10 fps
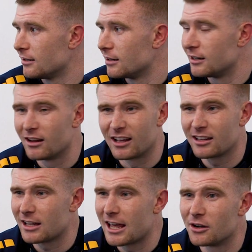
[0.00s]
nearly like
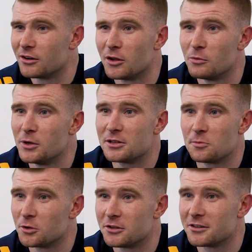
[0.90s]
eight or nine weeks
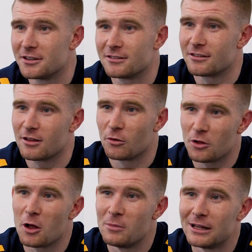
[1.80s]
of pre season. So it
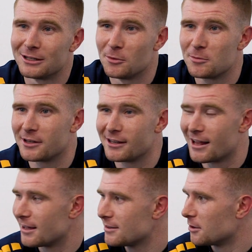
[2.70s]
was all building up to today.